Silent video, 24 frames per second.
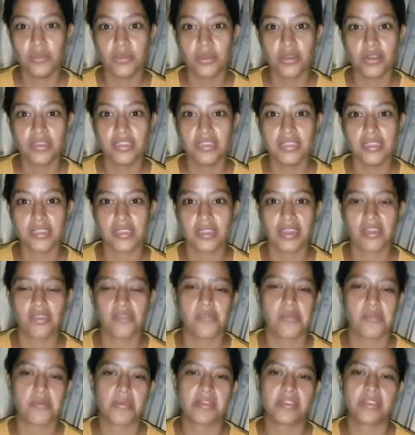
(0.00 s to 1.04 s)
morning, dear
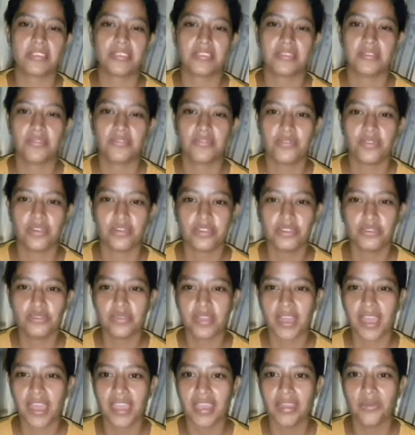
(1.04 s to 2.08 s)
viewers. For
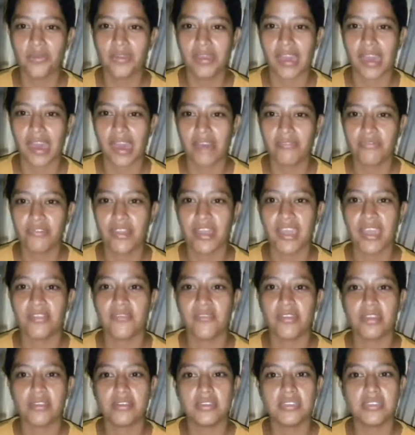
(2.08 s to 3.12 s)
today, we have a
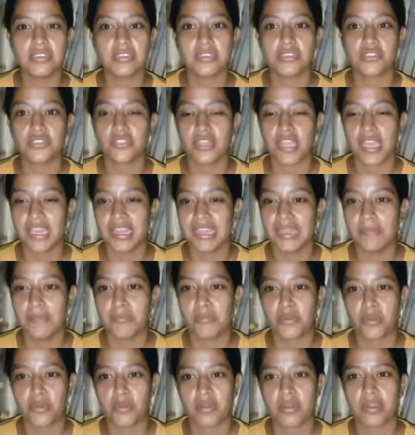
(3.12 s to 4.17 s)
very entertaining
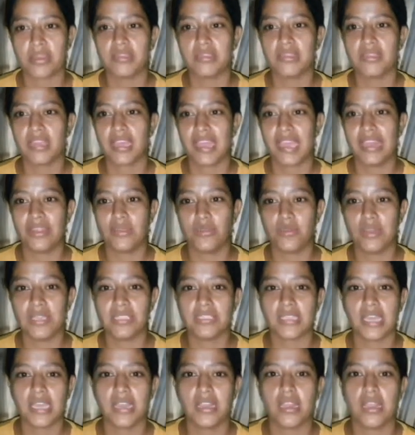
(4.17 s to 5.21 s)
program and with
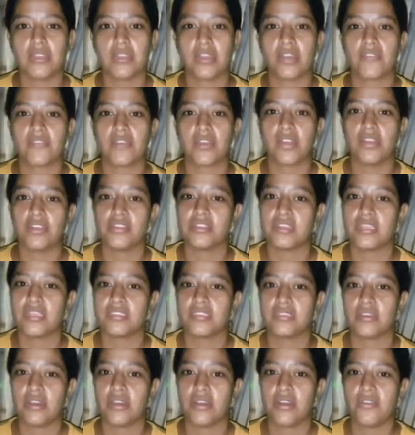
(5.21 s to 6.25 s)
a lot of content
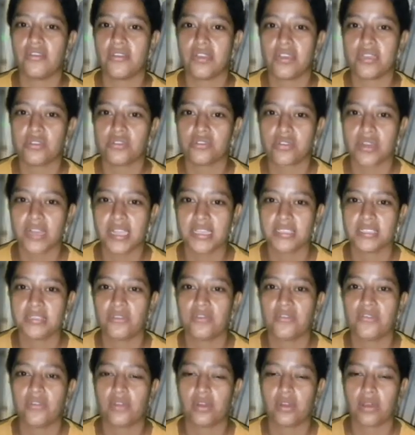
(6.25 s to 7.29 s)
of interest
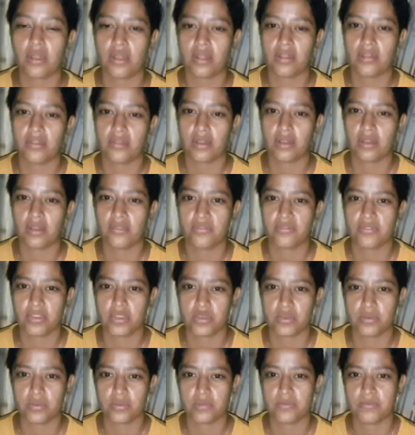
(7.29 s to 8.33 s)
for all of
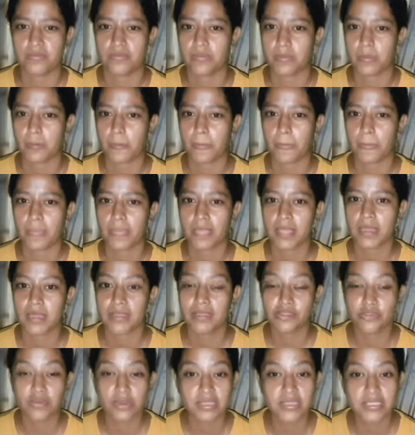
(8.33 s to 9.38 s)
you.
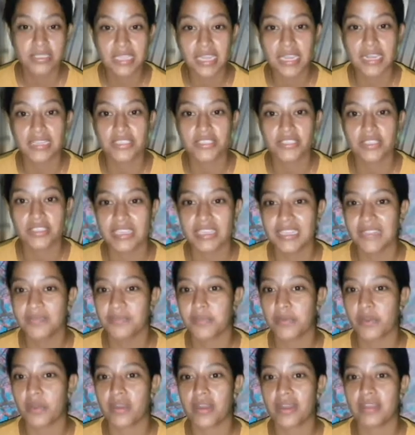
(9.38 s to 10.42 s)
To start this
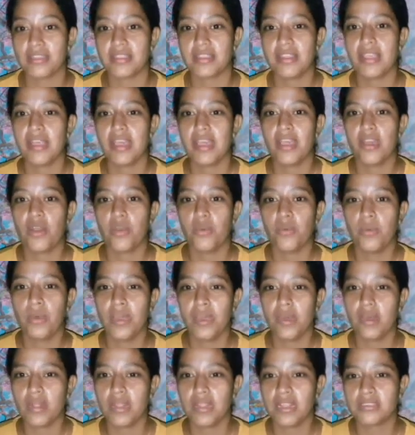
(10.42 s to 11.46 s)
program,
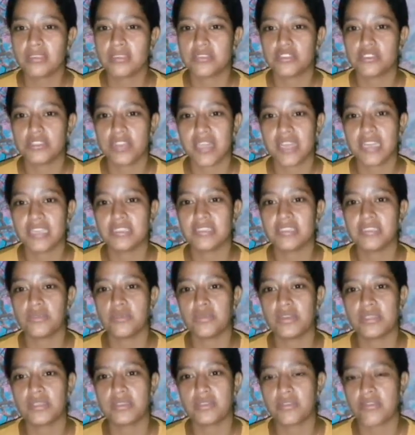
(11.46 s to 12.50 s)
we'll start
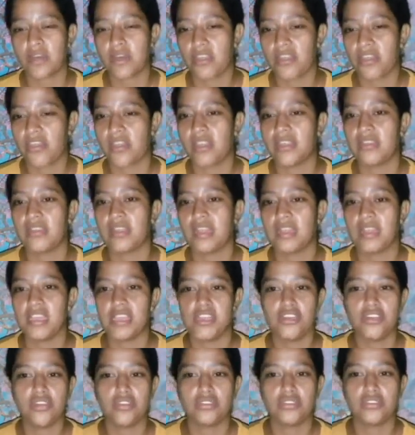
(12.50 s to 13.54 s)
with something
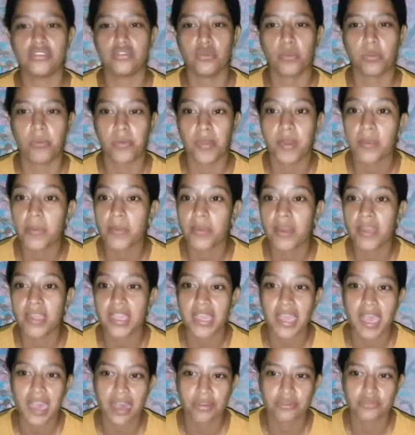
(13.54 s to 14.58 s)
delicious to prepare in
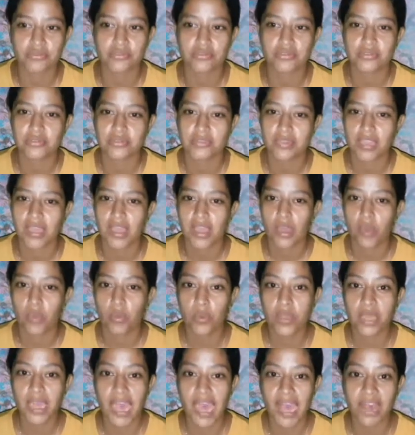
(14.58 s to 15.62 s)
house.
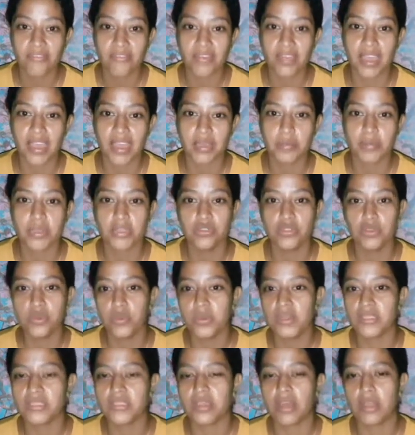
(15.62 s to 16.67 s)
We have a menu
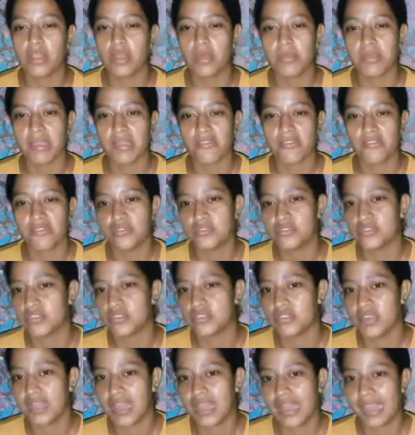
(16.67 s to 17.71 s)
with Colombian food,
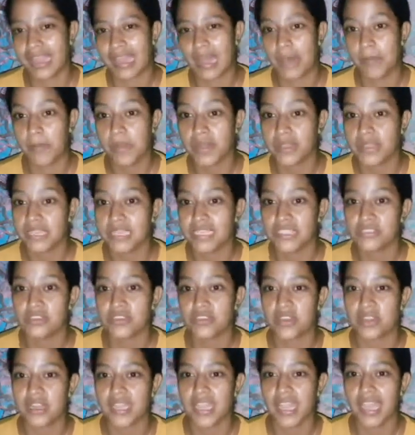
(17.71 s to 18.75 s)
an
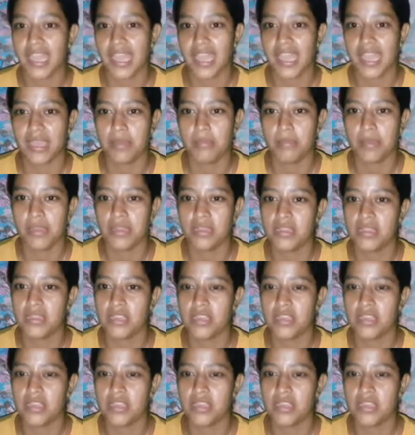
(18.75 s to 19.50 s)
appetizer, a main